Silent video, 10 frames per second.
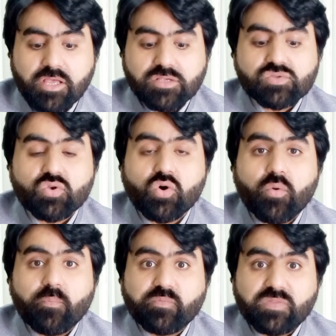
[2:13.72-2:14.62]

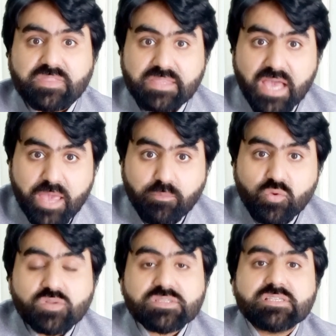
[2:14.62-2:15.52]
so the
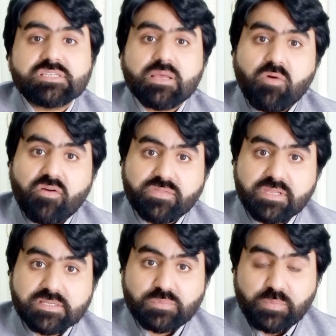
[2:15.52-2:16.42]
immune system of
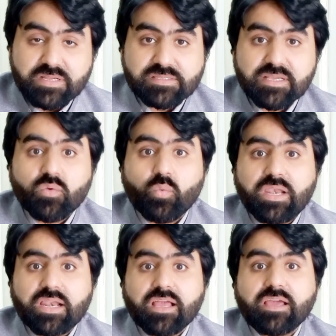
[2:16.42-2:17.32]
this person
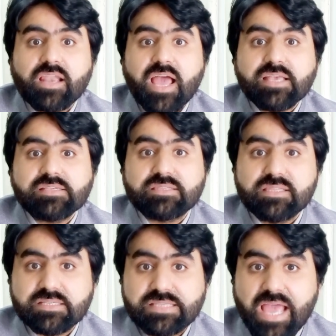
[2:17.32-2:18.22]
will recognize
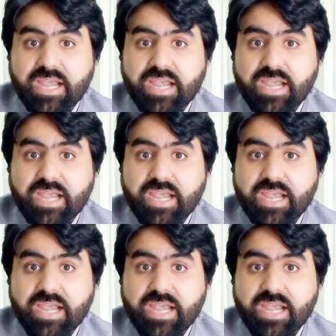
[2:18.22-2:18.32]
this